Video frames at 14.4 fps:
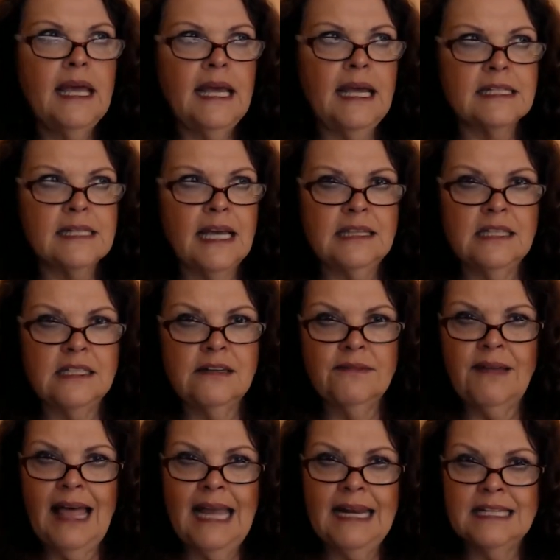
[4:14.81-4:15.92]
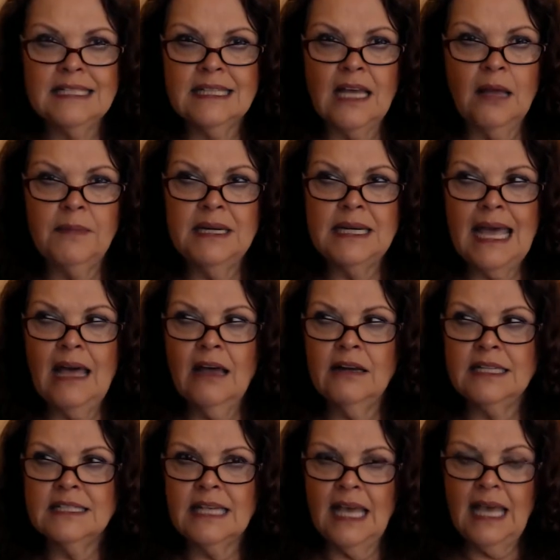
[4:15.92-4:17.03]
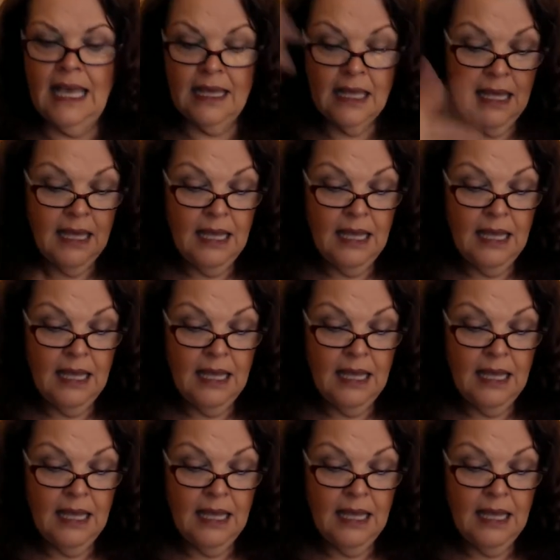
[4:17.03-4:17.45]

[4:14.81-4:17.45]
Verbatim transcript: It's like the divine is coming down and saying,